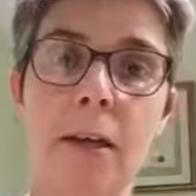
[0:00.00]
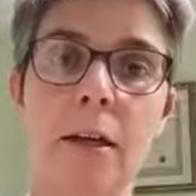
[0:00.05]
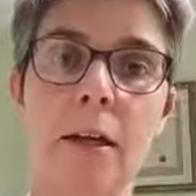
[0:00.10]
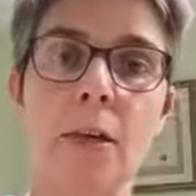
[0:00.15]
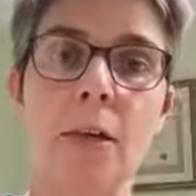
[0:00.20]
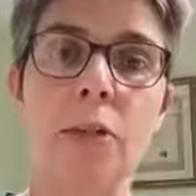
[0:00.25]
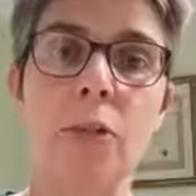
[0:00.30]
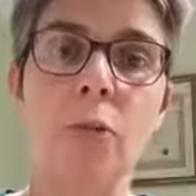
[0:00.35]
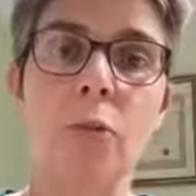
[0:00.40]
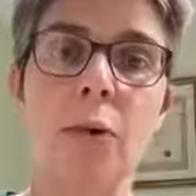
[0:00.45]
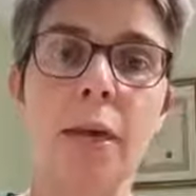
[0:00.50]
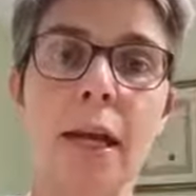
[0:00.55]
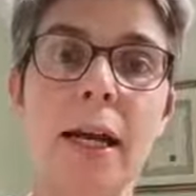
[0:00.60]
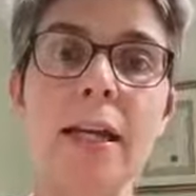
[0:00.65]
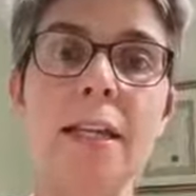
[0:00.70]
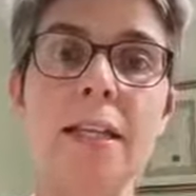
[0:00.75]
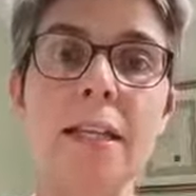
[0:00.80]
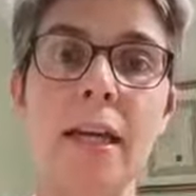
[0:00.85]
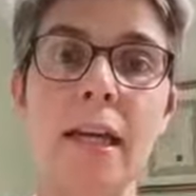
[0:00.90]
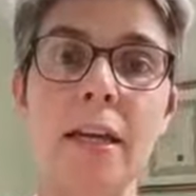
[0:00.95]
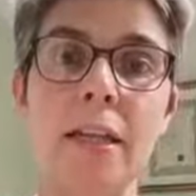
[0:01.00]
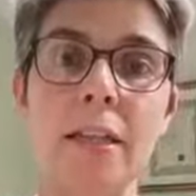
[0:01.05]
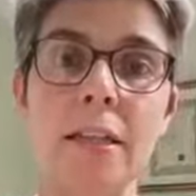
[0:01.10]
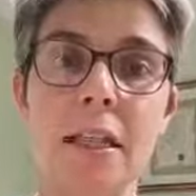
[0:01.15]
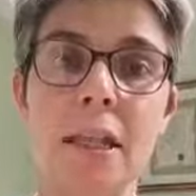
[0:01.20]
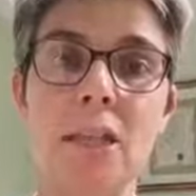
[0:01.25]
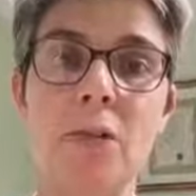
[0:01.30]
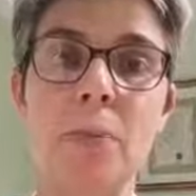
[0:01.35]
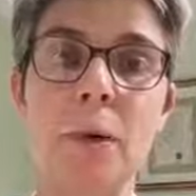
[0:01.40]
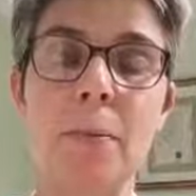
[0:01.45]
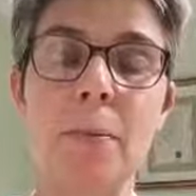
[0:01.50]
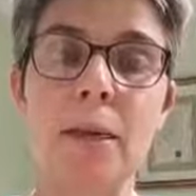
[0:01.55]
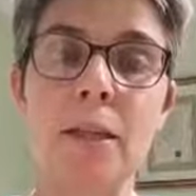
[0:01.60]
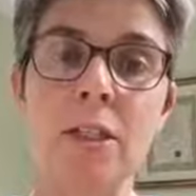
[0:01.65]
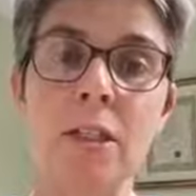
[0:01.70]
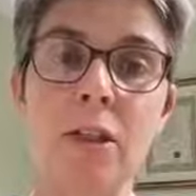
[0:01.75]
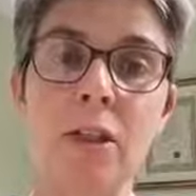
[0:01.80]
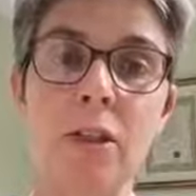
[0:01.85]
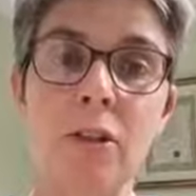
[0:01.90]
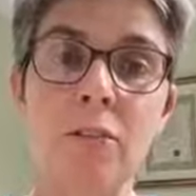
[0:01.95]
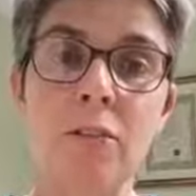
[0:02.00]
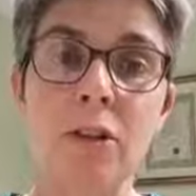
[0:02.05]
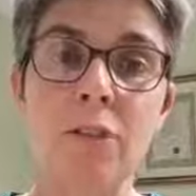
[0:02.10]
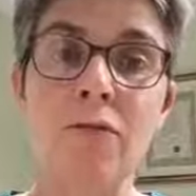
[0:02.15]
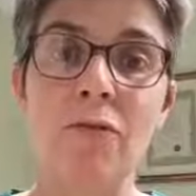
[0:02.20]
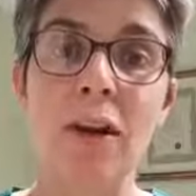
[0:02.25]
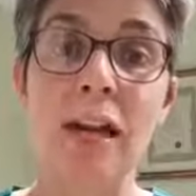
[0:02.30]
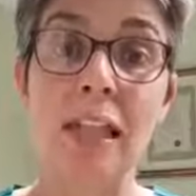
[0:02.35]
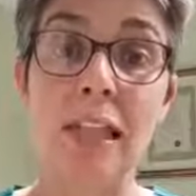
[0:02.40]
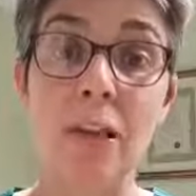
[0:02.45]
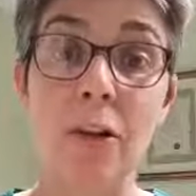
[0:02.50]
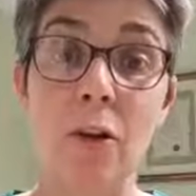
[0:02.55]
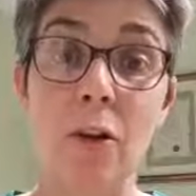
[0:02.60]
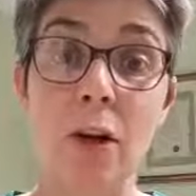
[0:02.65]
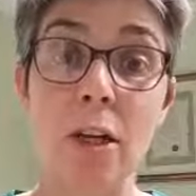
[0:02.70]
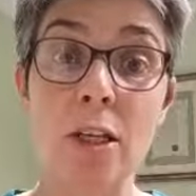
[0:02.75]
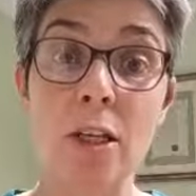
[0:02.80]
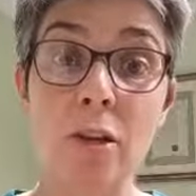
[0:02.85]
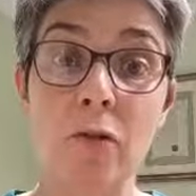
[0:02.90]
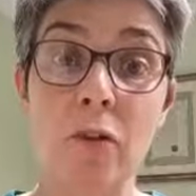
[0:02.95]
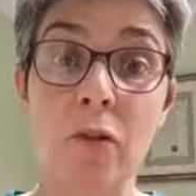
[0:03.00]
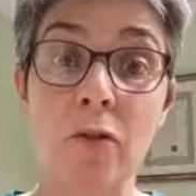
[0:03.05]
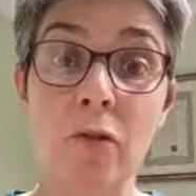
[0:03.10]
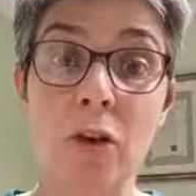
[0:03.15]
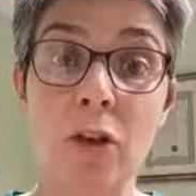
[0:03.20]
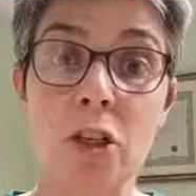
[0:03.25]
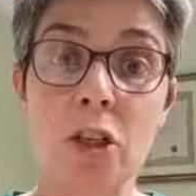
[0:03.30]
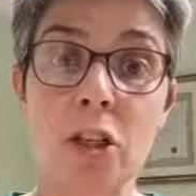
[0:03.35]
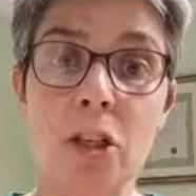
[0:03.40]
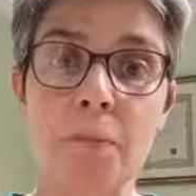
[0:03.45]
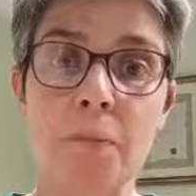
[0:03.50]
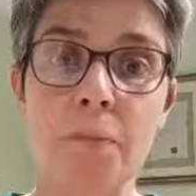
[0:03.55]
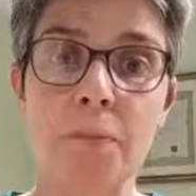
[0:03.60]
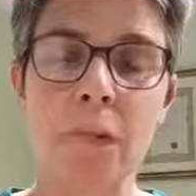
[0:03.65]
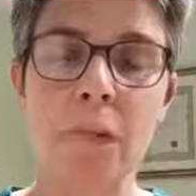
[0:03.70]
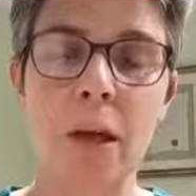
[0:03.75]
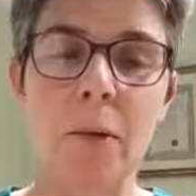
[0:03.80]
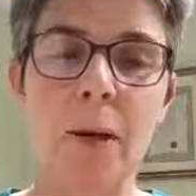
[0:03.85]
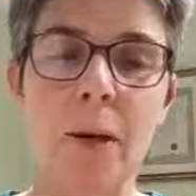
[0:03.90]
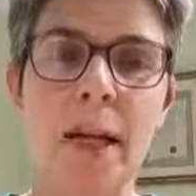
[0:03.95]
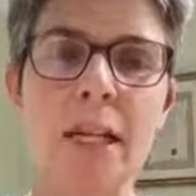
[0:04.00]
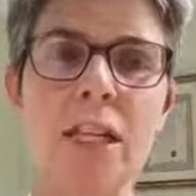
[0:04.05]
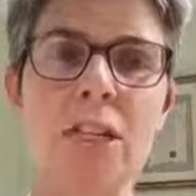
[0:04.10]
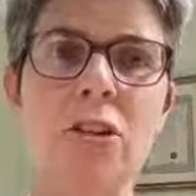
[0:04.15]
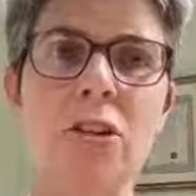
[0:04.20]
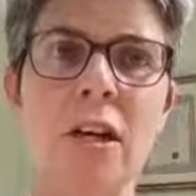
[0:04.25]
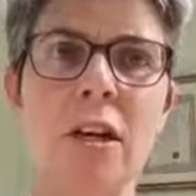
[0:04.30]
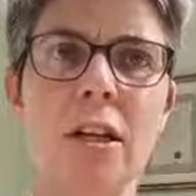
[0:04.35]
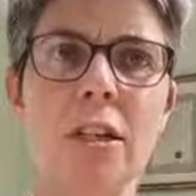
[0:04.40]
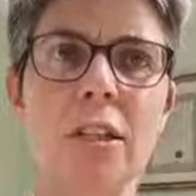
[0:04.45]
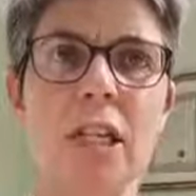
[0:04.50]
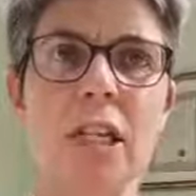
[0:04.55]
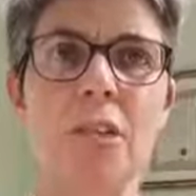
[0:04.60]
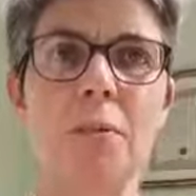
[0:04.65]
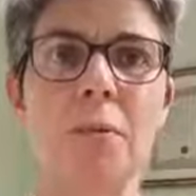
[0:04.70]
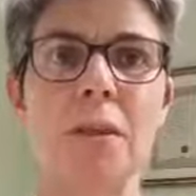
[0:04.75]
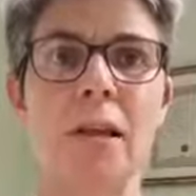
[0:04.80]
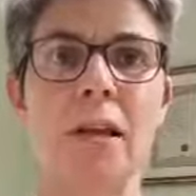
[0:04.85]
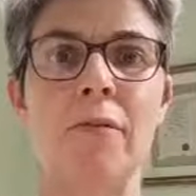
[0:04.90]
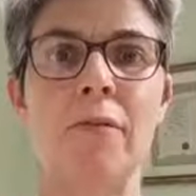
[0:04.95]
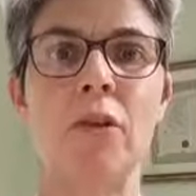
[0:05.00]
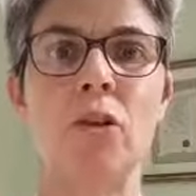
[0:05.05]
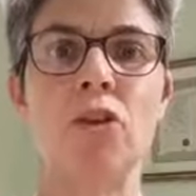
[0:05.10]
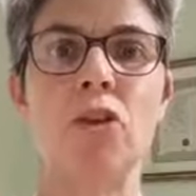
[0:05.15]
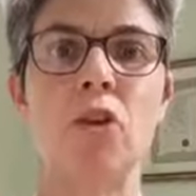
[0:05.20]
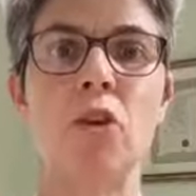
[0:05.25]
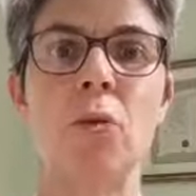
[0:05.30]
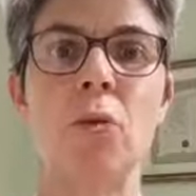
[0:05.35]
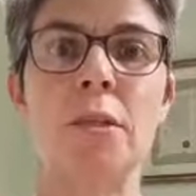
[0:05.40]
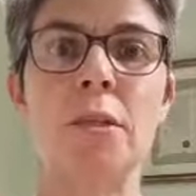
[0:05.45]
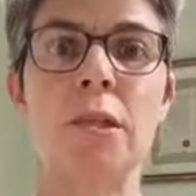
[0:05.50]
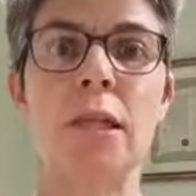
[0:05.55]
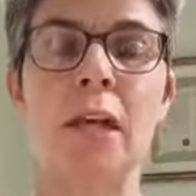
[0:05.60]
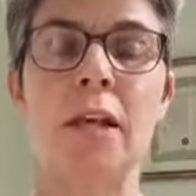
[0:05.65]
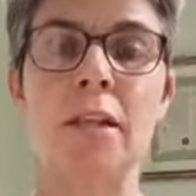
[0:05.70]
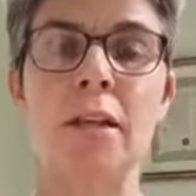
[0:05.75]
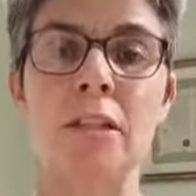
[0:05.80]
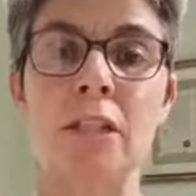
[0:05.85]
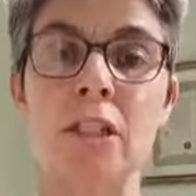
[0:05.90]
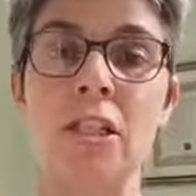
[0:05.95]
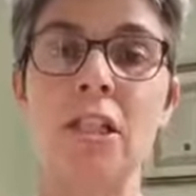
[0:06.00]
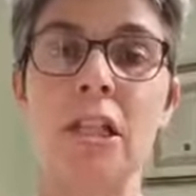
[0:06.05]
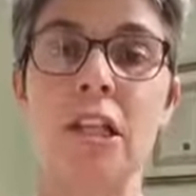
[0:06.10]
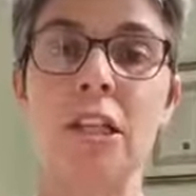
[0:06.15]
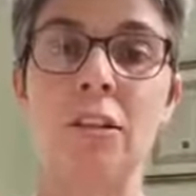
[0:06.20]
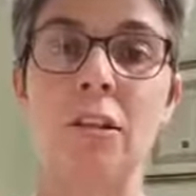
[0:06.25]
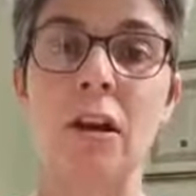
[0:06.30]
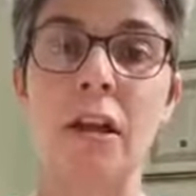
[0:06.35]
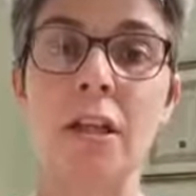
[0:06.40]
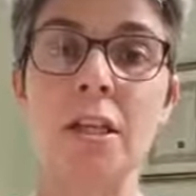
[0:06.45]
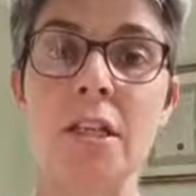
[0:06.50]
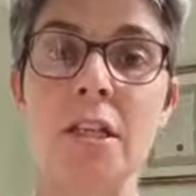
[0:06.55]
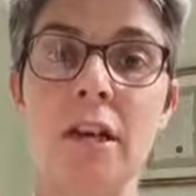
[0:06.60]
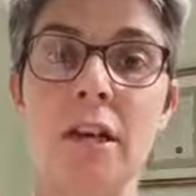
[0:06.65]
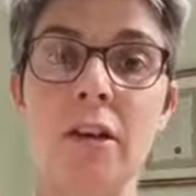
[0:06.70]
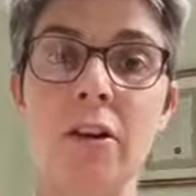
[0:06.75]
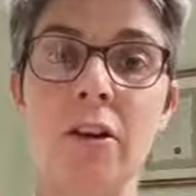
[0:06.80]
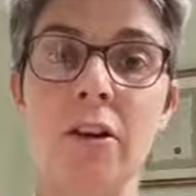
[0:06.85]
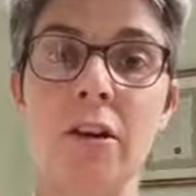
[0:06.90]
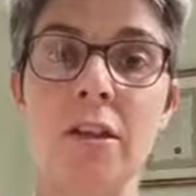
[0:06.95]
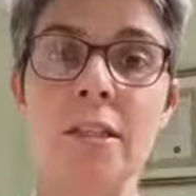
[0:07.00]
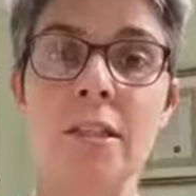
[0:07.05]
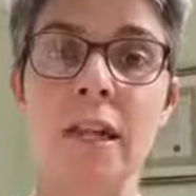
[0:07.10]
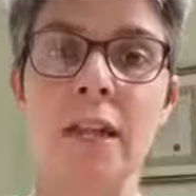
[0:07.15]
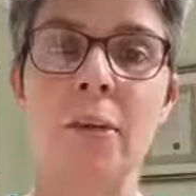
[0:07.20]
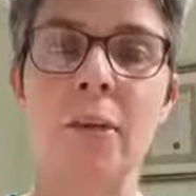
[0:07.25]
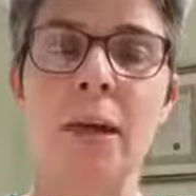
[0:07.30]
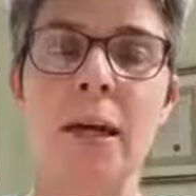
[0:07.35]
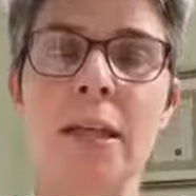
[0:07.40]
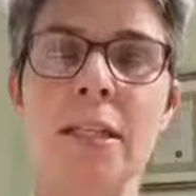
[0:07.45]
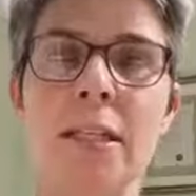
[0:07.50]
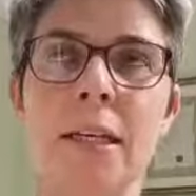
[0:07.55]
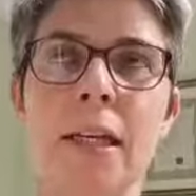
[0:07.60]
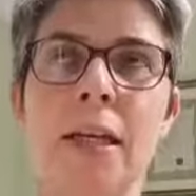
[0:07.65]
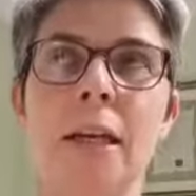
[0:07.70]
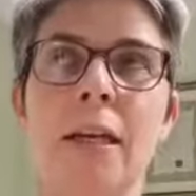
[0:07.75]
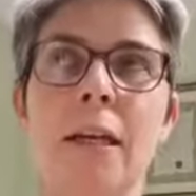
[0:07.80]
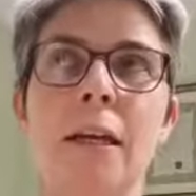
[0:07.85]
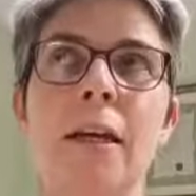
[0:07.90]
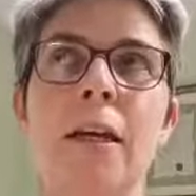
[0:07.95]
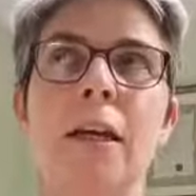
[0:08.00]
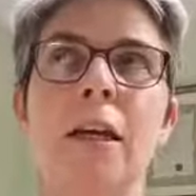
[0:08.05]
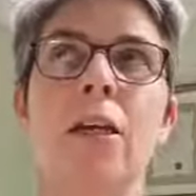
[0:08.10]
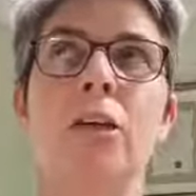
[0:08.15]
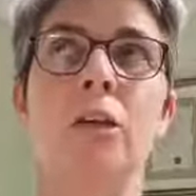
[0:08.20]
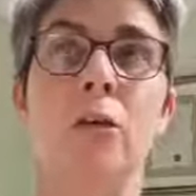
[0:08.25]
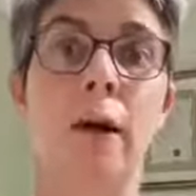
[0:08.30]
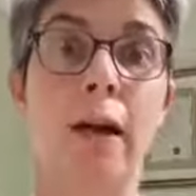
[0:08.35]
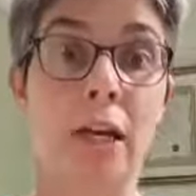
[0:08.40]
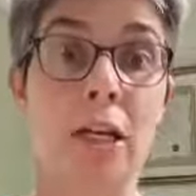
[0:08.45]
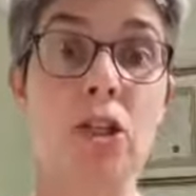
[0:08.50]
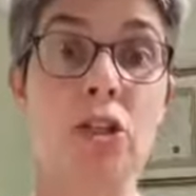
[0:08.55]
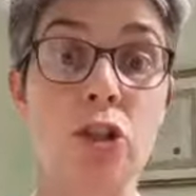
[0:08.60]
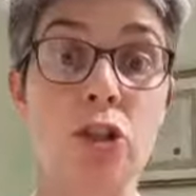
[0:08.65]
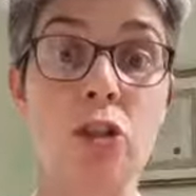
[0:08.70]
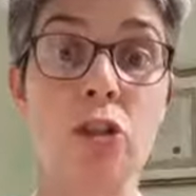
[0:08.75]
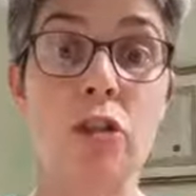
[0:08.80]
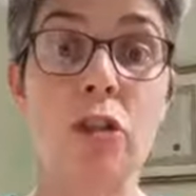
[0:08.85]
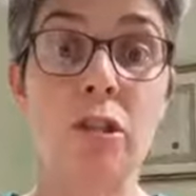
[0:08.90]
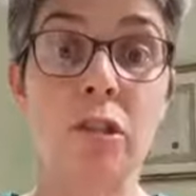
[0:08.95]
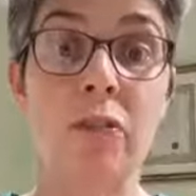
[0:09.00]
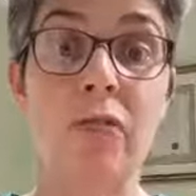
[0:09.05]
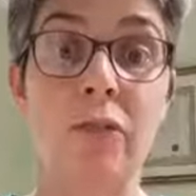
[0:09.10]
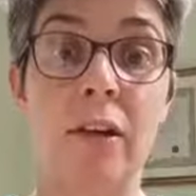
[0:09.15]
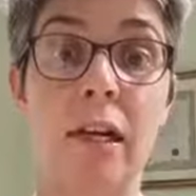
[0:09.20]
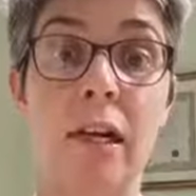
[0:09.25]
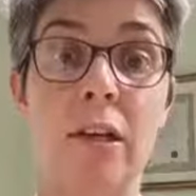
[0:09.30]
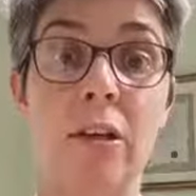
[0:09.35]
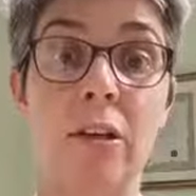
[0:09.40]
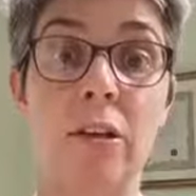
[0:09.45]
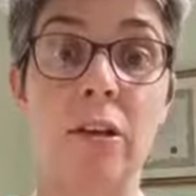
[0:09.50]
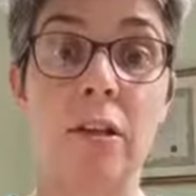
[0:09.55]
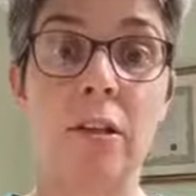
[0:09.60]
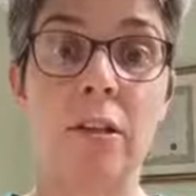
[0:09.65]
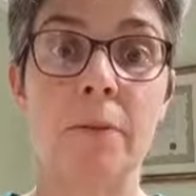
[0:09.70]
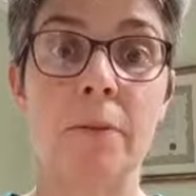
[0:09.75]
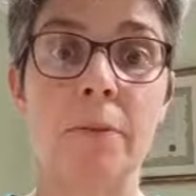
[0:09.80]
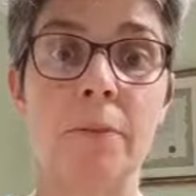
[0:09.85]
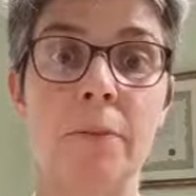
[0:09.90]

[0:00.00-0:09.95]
So what I tend to teach people is you feel the annoyance of it first. And when I started teaching myself years ago was kind of just to acknowledge that annoyance, that I went, no, I choose to feel good.